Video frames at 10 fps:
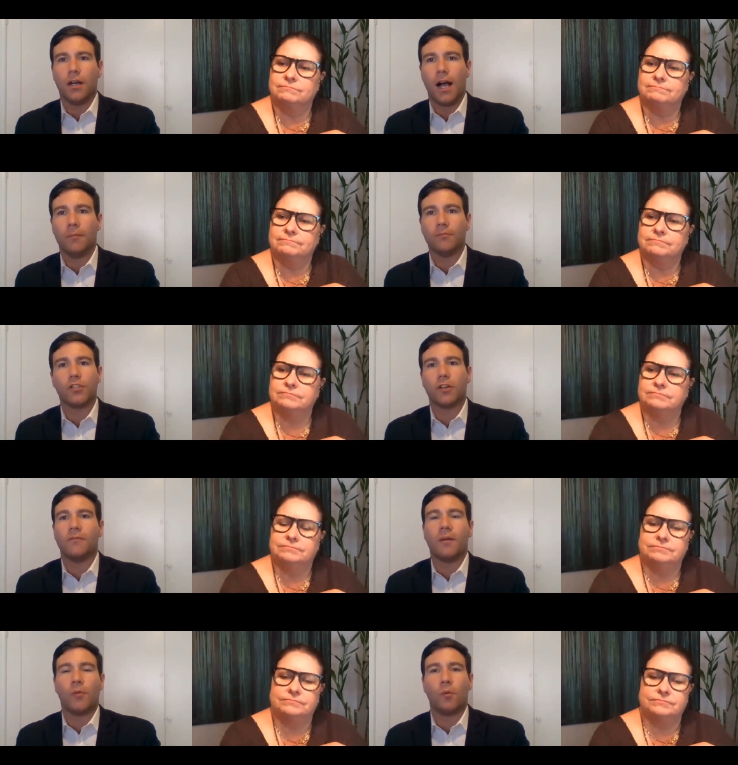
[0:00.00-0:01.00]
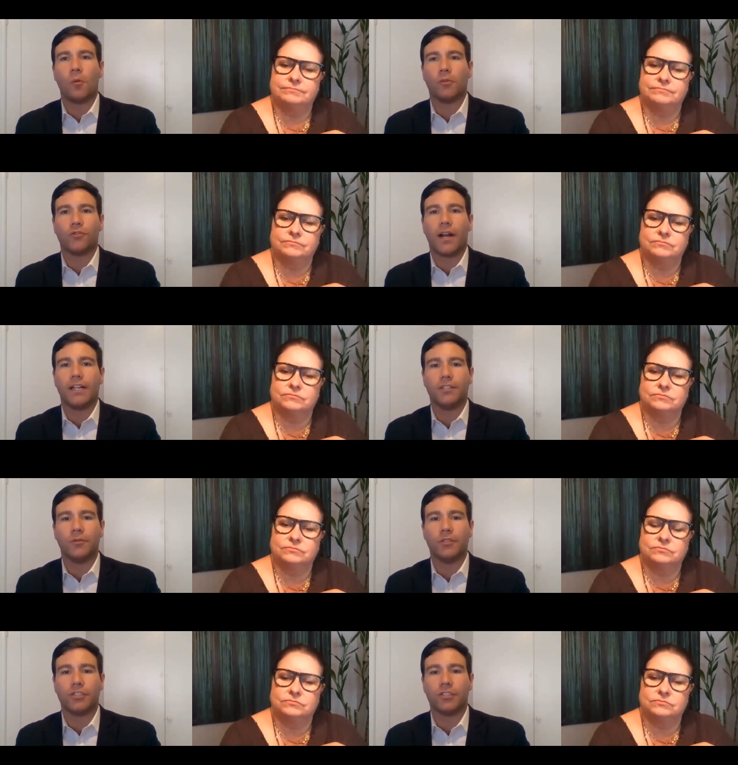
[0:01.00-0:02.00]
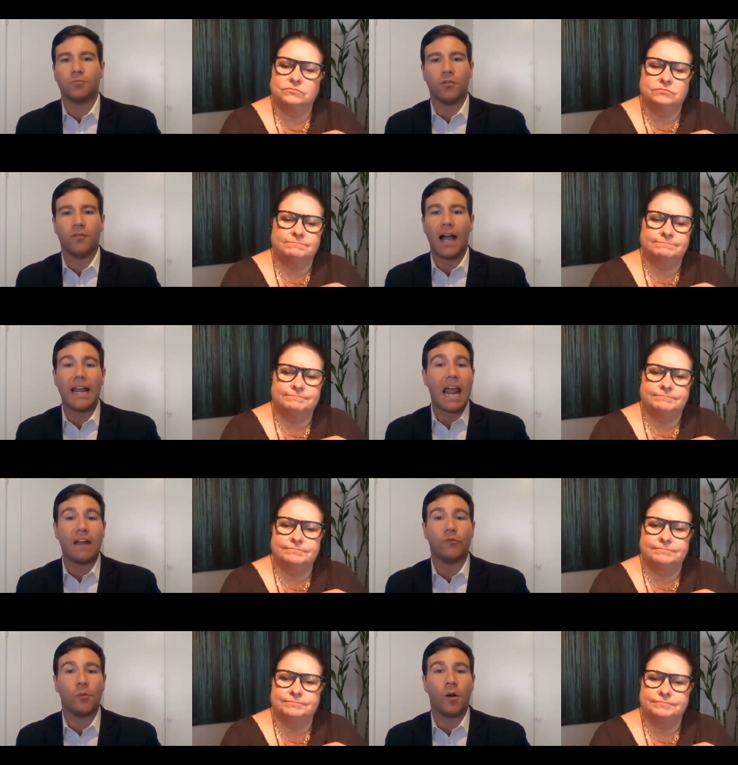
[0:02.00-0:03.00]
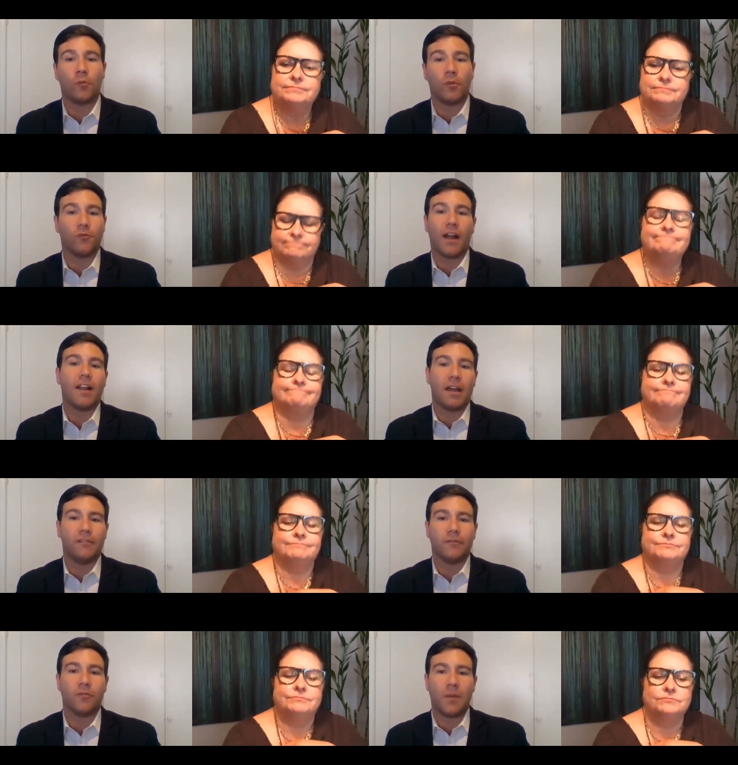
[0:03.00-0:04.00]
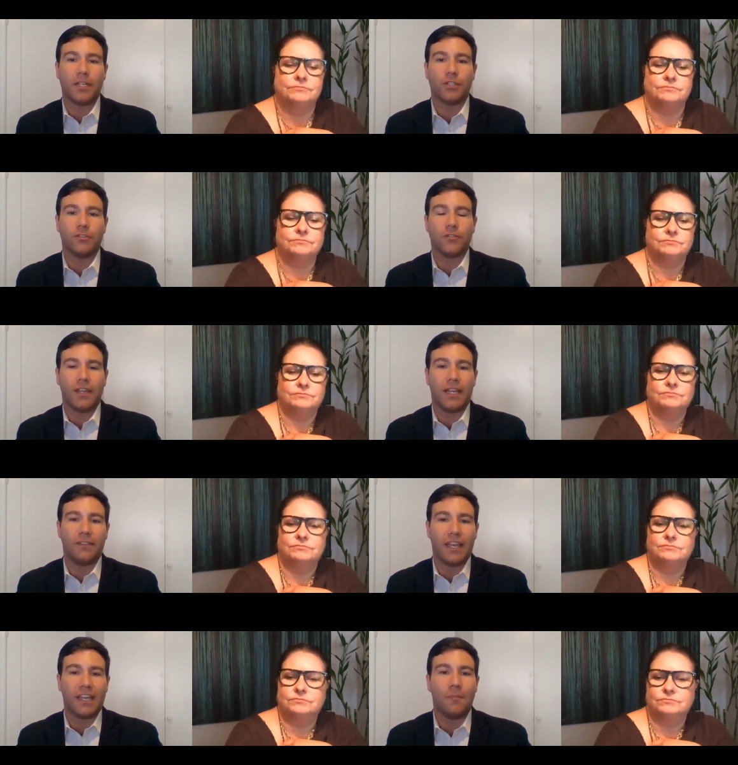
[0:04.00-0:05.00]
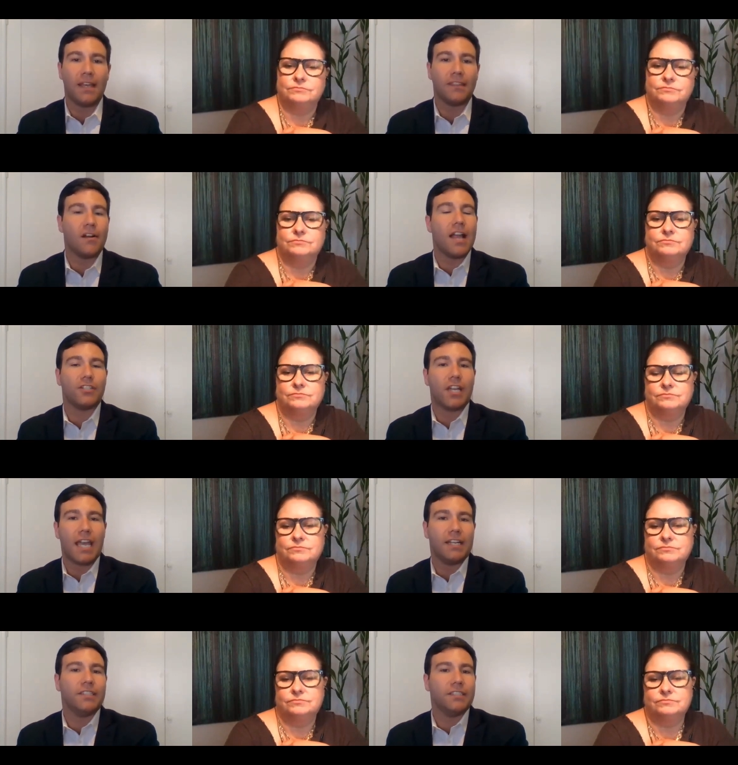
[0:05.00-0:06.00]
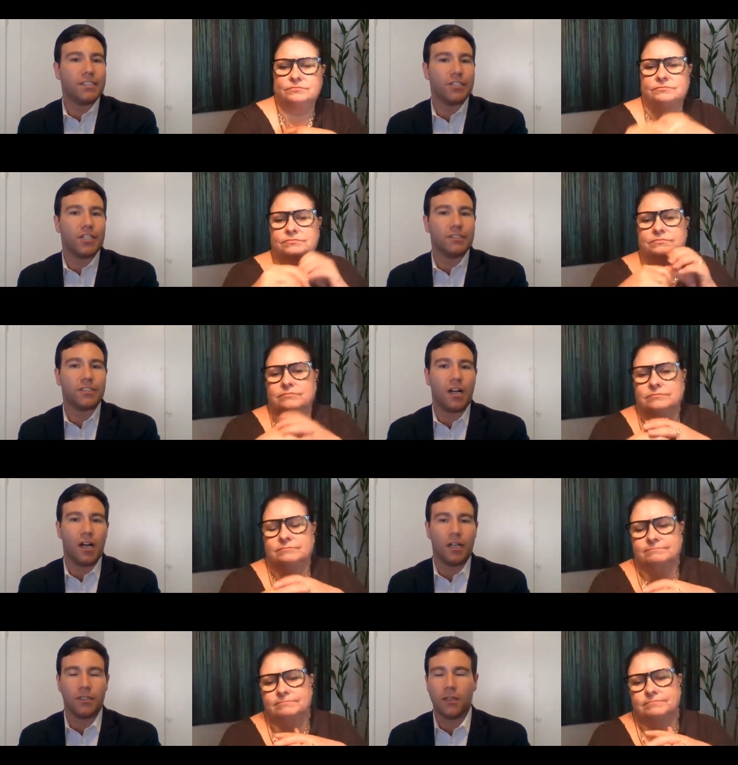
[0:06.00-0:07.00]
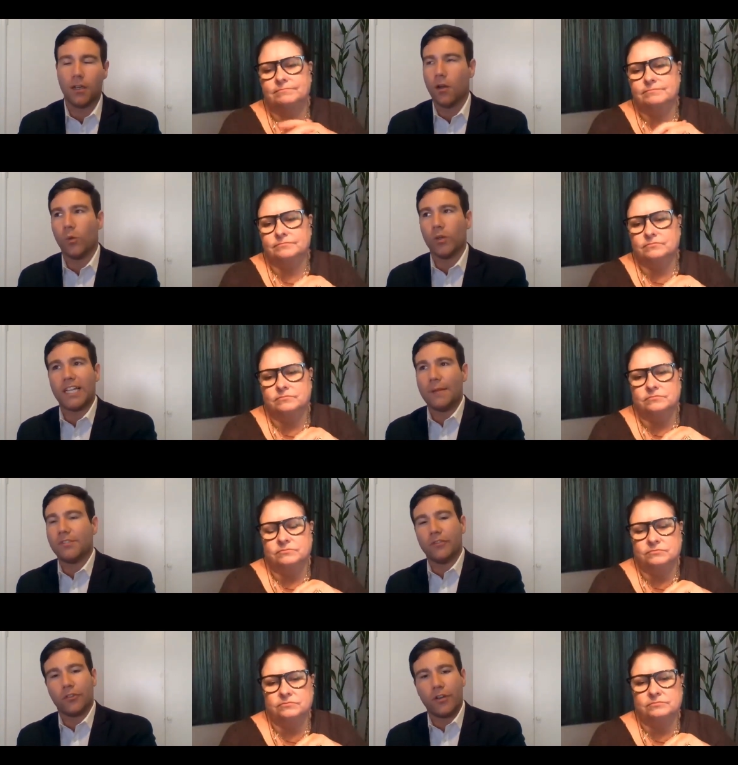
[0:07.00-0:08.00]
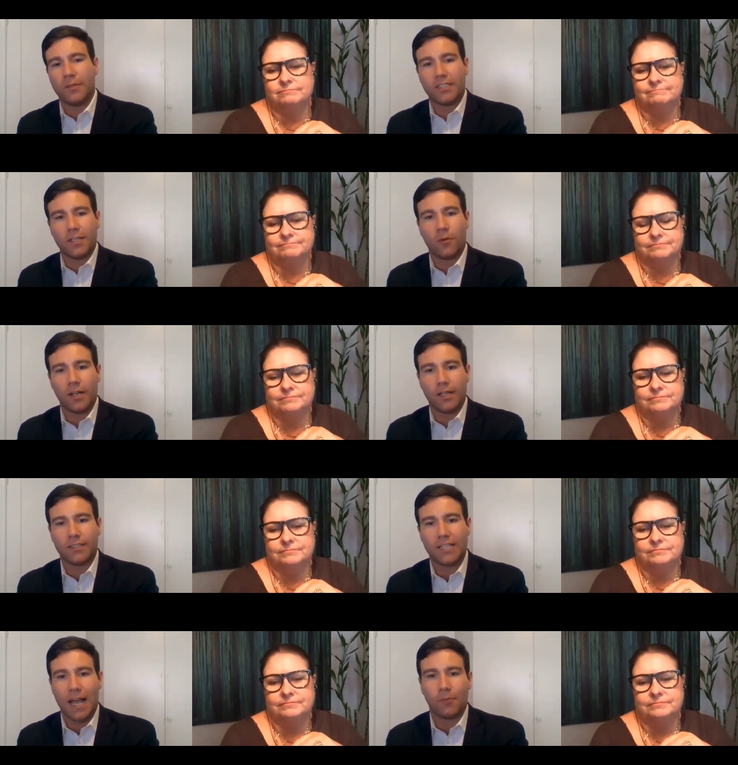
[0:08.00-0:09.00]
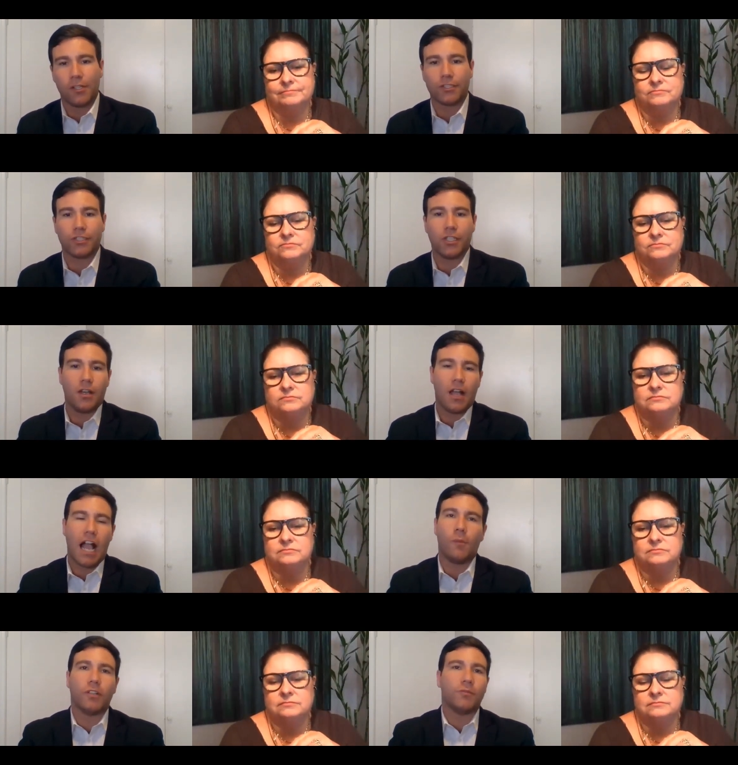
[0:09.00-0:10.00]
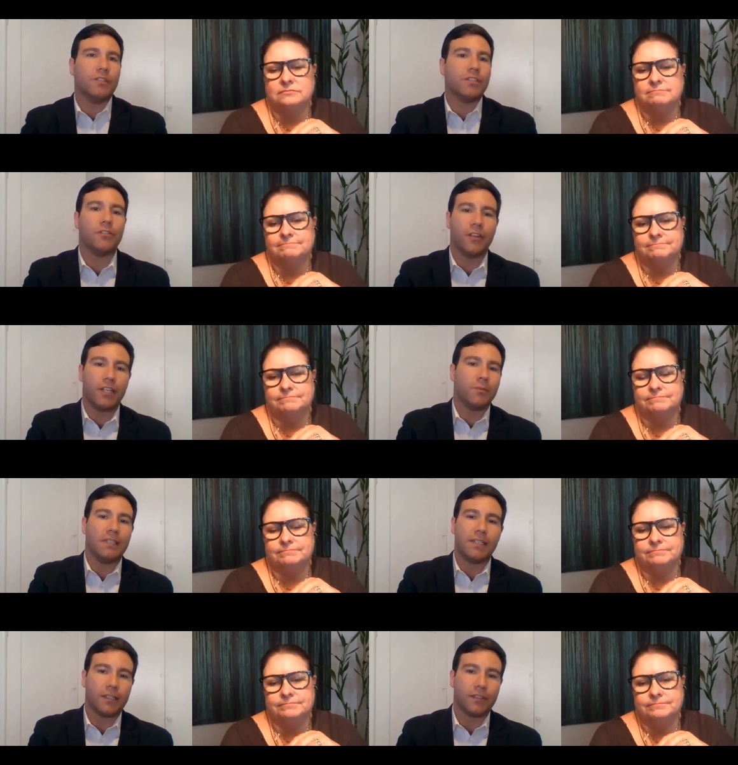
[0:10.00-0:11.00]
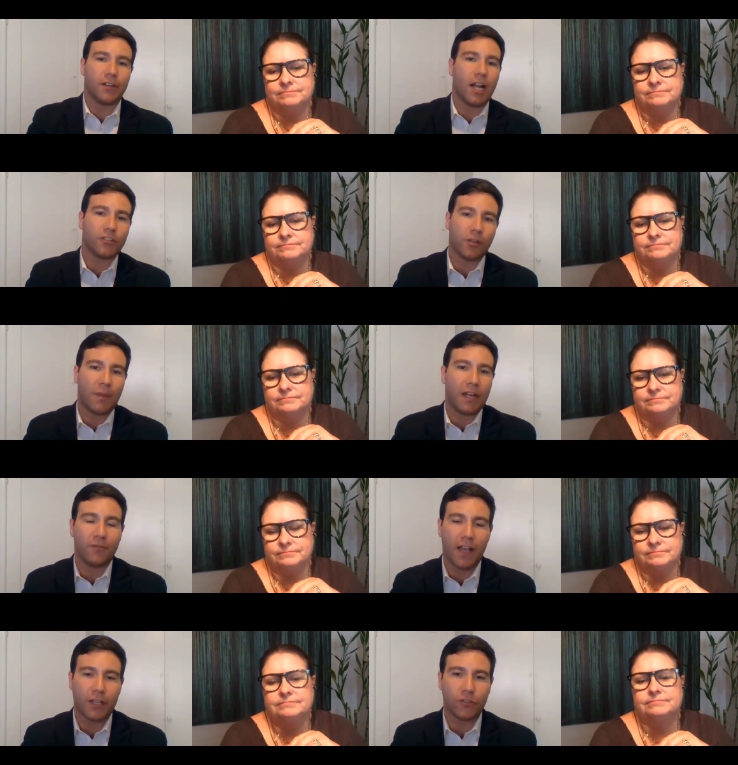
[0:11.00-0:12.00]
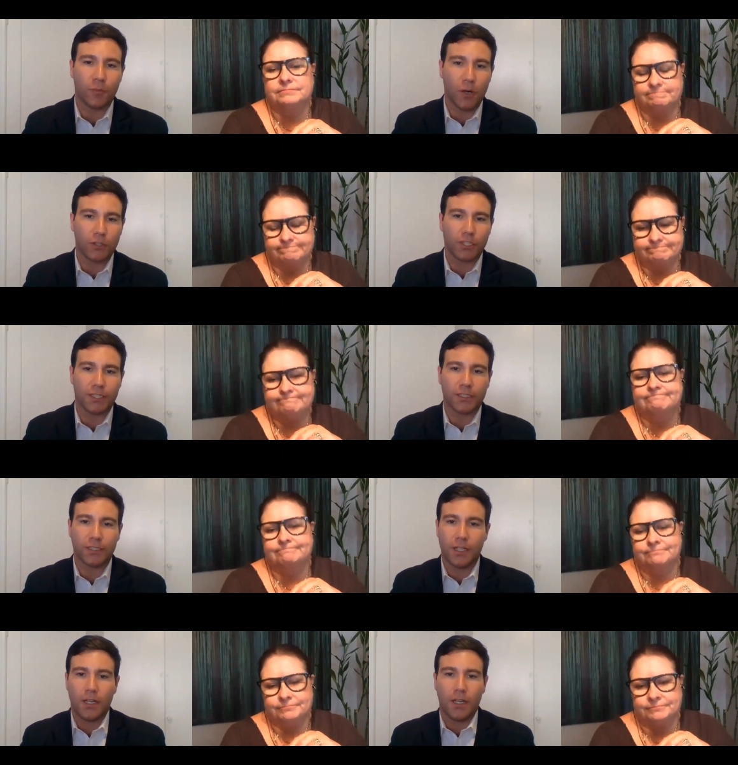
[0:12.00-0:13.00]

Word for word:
Speaker 1: um, circumvent. But what we're trying to do is just provide everyone with the right mm-hmm. amount of information so they, they can make their educated decisions on what types of agreements they want to establish, how much material they should be telling their contract manufacturer to purchase.